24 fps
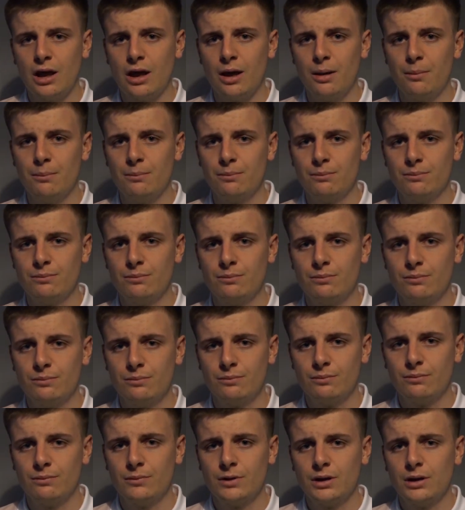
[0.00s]
As
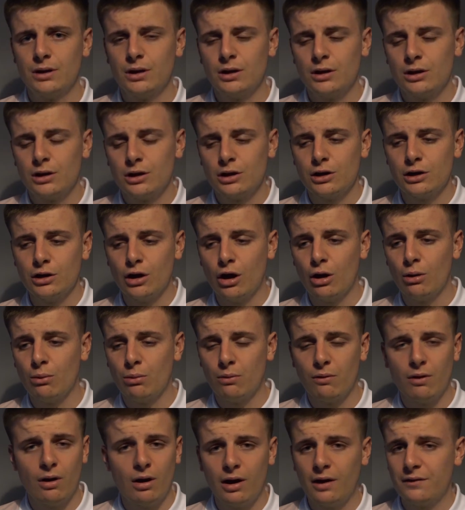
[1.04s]

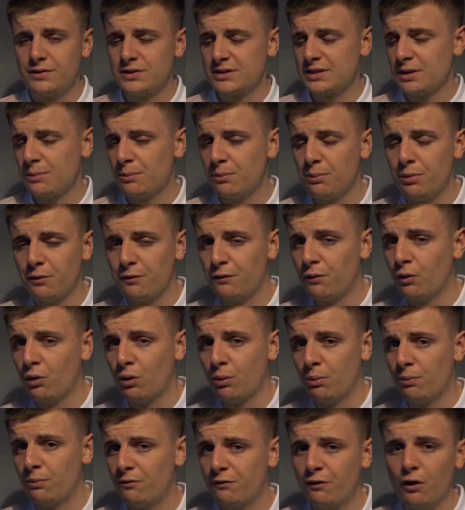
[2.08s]
I said
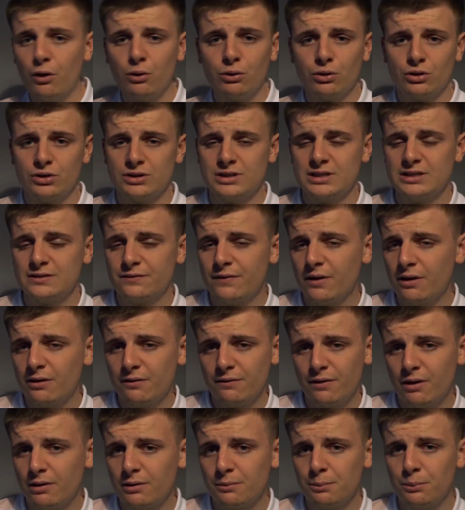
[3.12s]
before, focus is very,
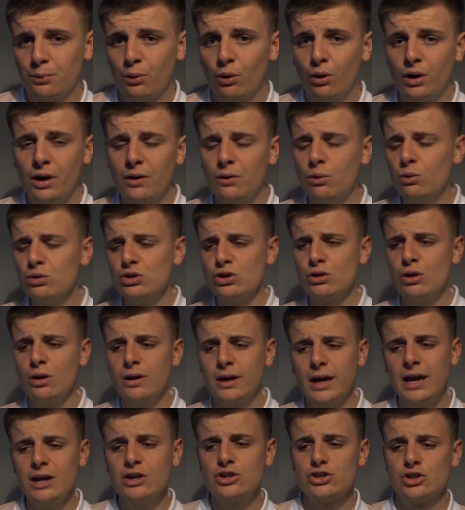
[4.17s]
very important. And also
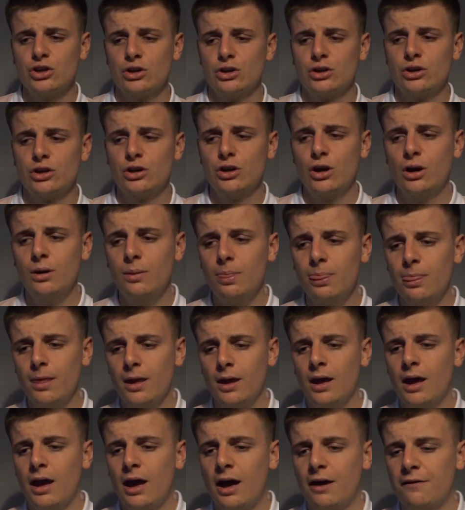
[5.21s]
location, I
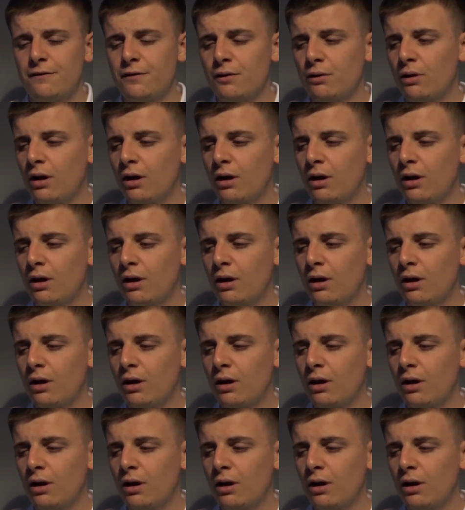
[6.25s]
feel